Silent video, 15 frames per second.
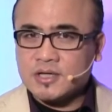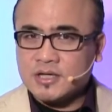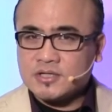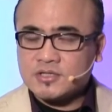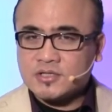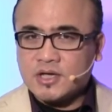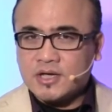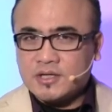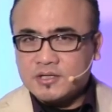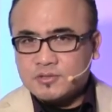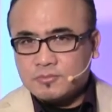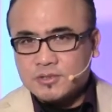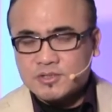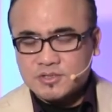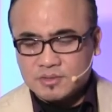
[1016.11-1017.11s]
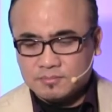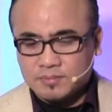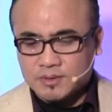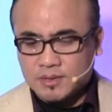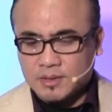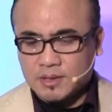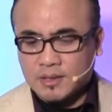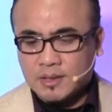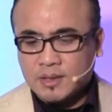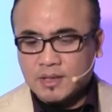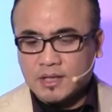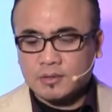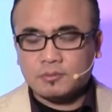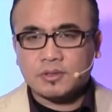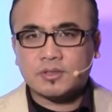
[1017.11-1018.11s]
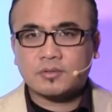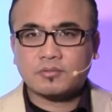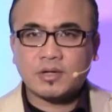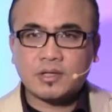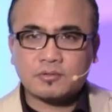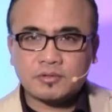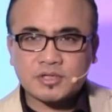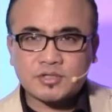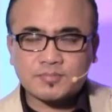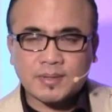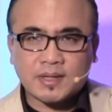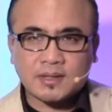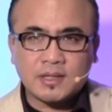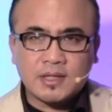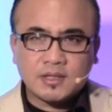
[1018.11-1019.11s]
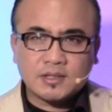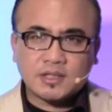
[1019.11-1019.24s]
and I say this with sympathy and with great respect,